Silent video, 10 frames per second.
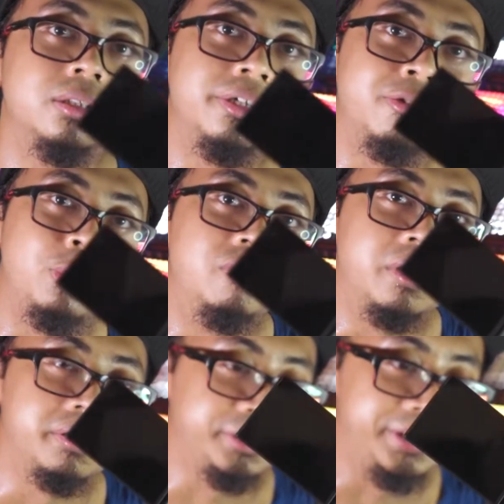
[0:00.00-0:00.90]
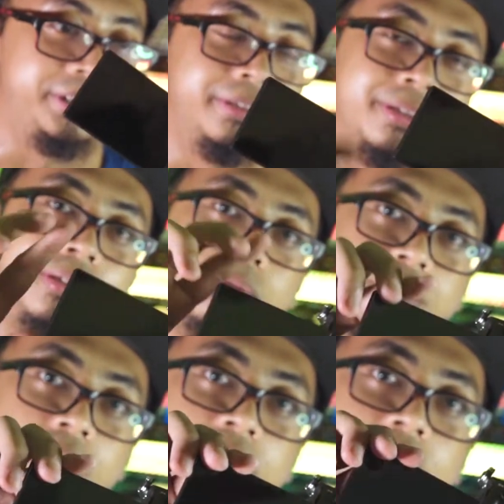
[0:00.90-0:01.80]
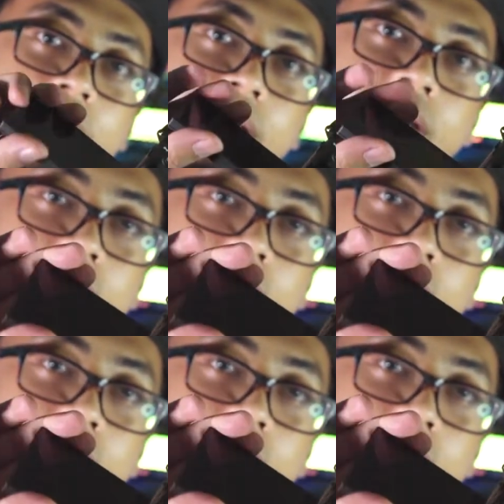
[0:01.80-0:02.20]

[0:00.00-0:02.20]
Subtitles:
swivel screen, which is nice.